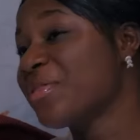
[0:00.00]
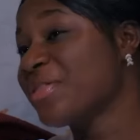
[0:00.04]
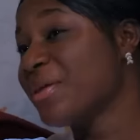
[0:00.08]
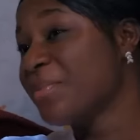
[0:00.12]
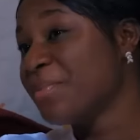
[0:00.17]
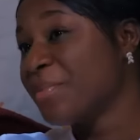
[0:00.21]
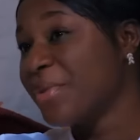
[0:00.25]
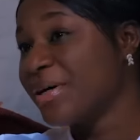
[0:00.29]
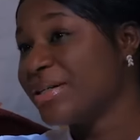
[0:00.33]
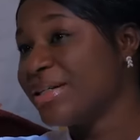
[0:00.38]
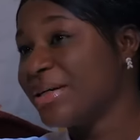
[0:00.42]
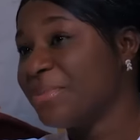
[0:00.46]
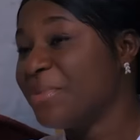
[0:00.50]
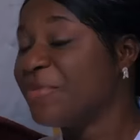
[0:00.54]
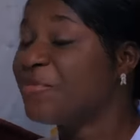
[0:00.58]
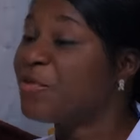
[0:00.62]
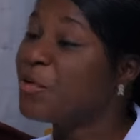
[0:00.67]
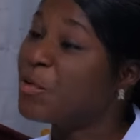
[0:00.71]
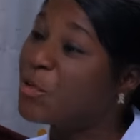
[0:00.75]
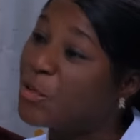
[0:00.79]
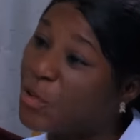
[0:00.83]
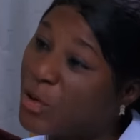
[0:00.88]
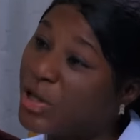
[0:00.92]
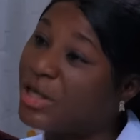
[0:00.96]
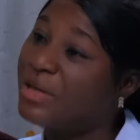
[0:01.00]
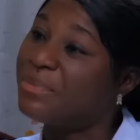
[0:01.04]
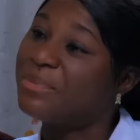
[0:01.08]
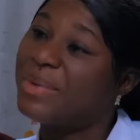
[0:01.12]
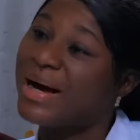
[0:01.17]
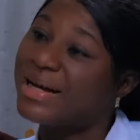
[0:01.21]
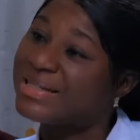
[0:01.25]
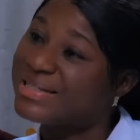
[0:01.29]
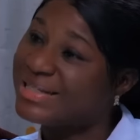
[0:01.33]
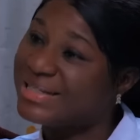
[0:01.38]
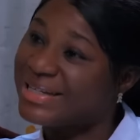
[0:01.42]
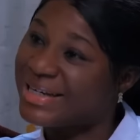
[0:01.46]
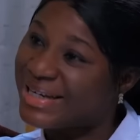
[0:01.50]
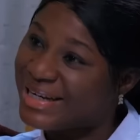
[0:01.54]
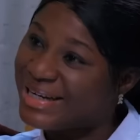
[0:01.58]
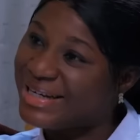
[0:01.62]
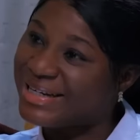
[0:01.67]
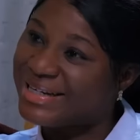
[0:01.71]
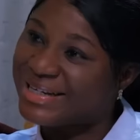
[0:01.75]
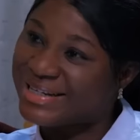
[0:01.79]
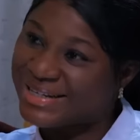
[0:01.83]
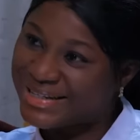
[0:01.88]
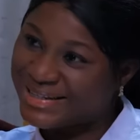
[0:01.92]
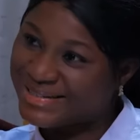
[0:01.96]
with the mother before going back to the
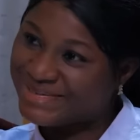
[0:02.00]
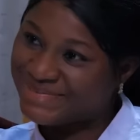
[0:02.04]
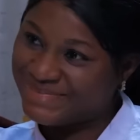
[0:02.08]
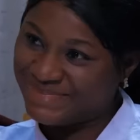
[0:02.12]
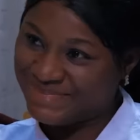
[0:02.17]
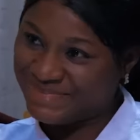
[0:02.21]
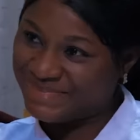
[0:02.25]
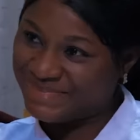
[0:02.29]
clinic.